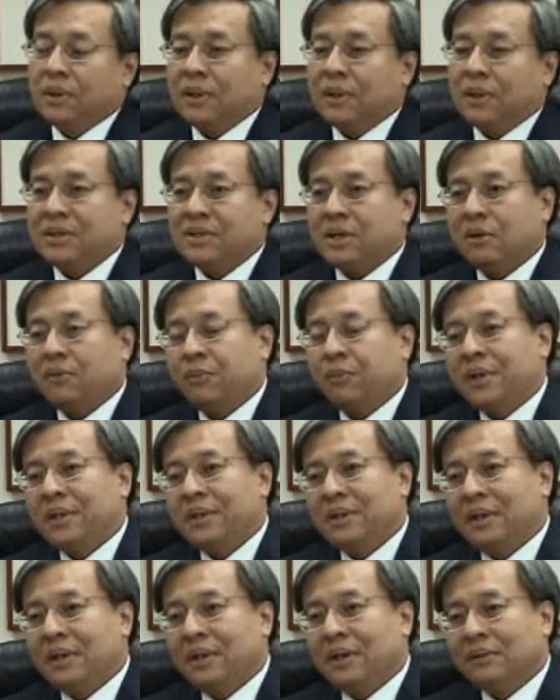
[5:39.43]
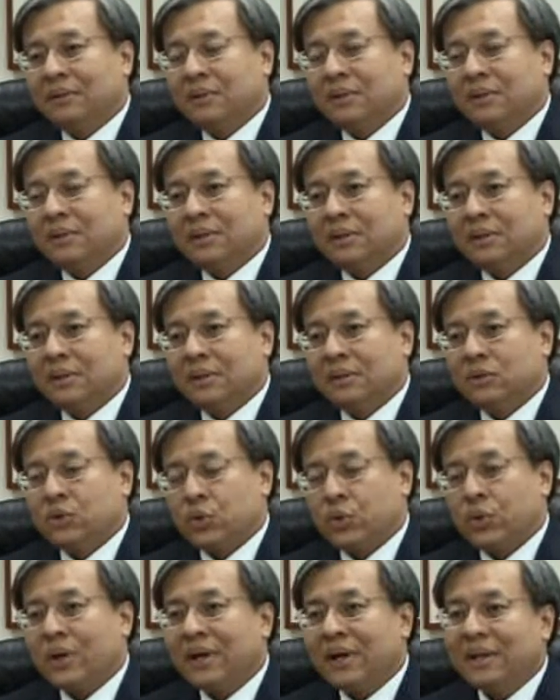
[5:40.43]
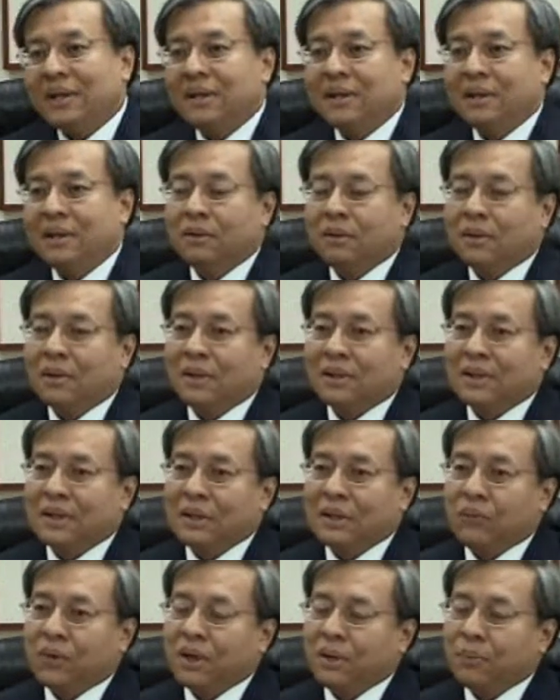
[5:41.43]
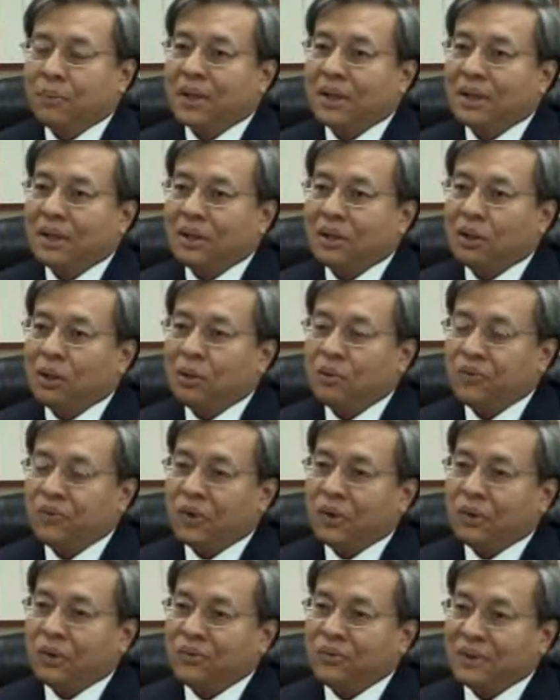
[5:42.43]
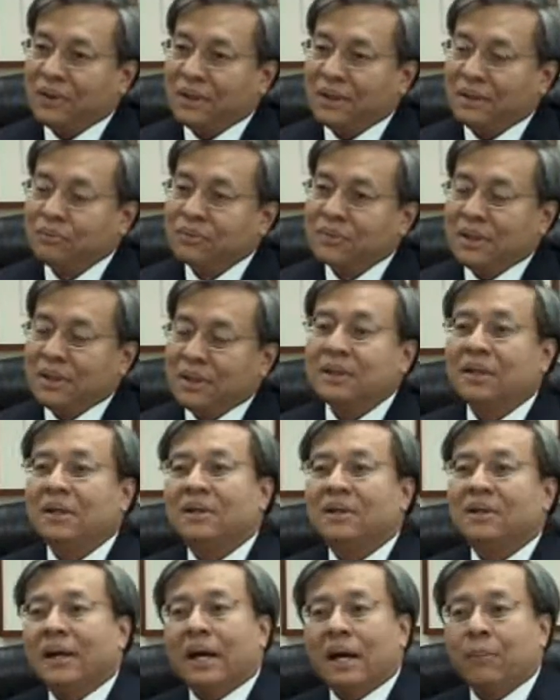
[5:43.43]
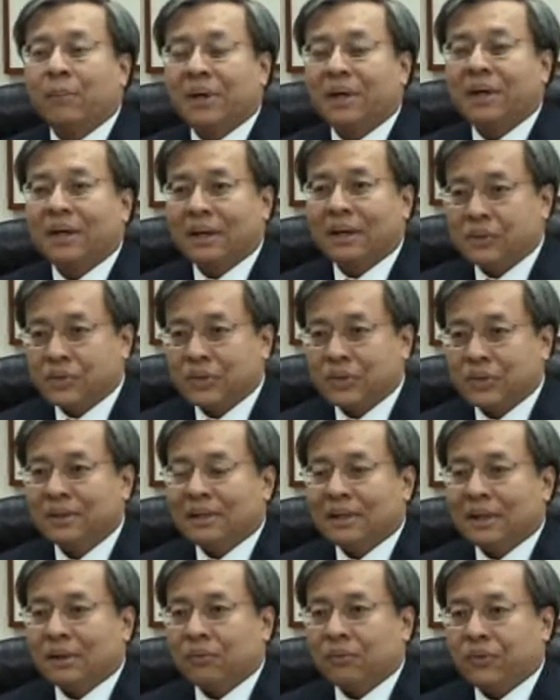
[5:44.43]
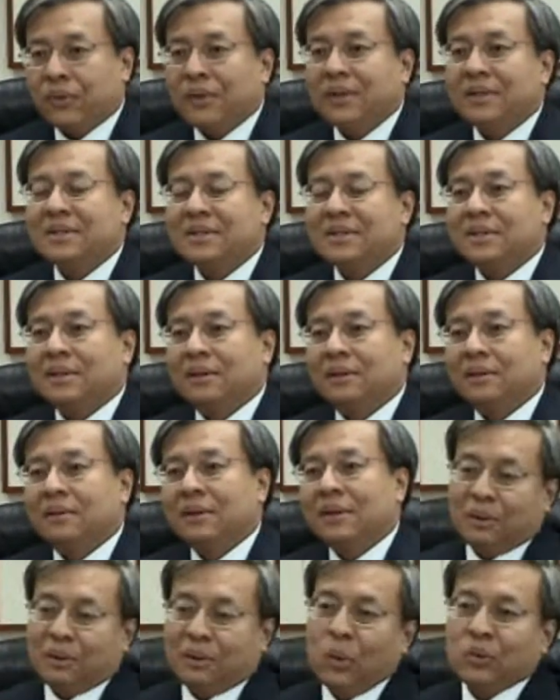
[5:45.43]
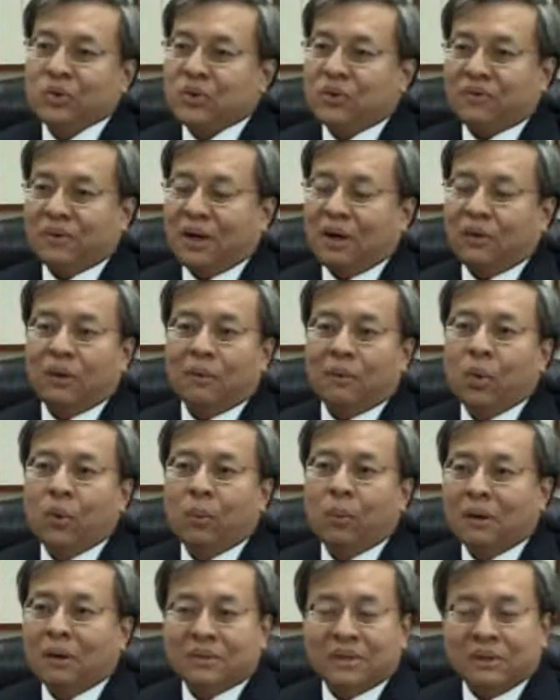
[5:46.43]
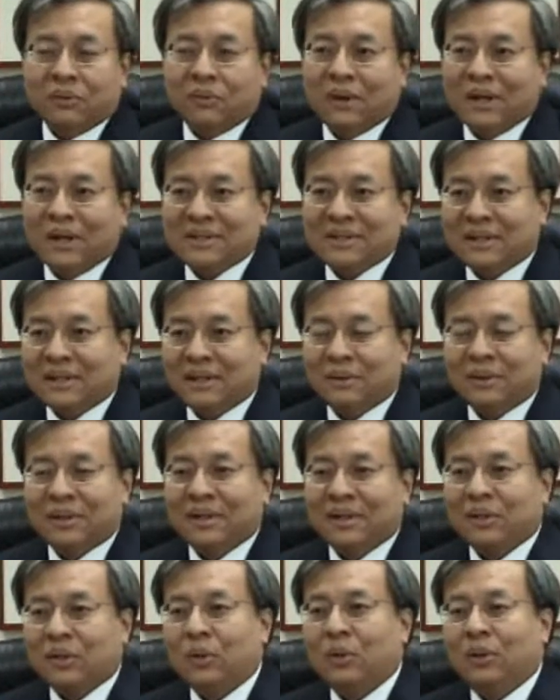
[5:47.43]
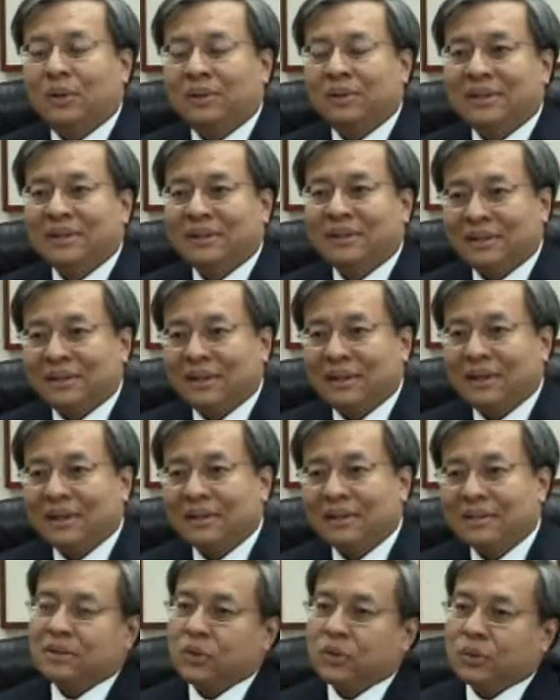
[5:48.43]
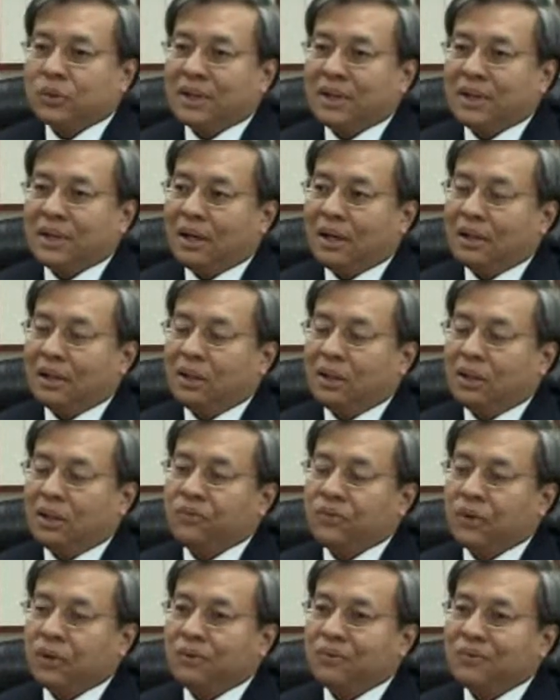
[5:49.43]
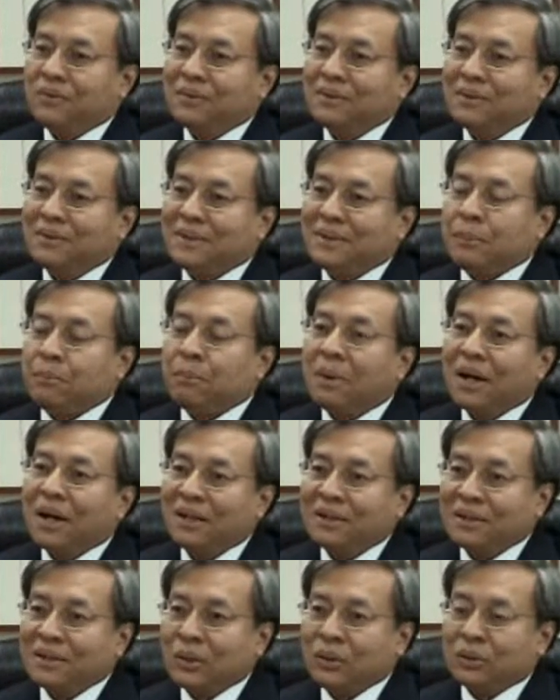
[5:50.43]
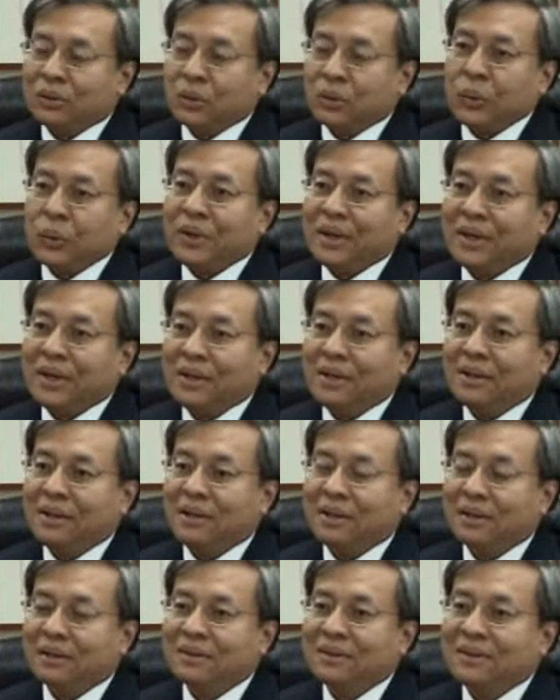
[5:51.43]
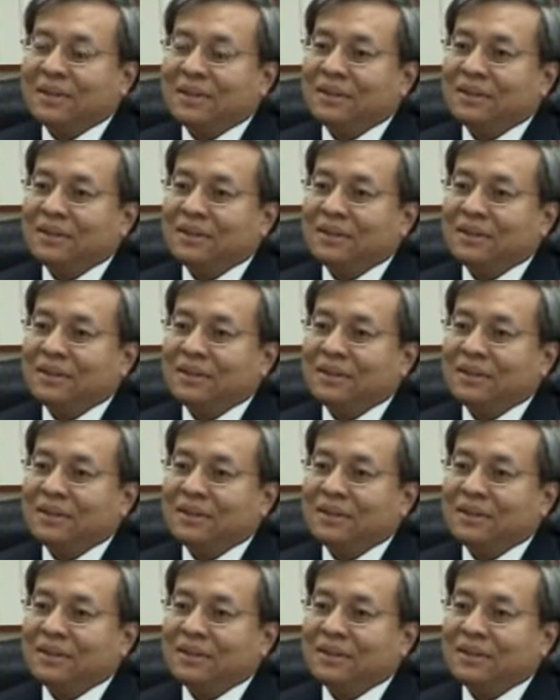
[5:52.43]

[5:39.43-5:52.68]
There's have been a trend in developing a lot of internet application. Like for instance, most of our mobile device now can go on internet. So there are a lot of demand on creating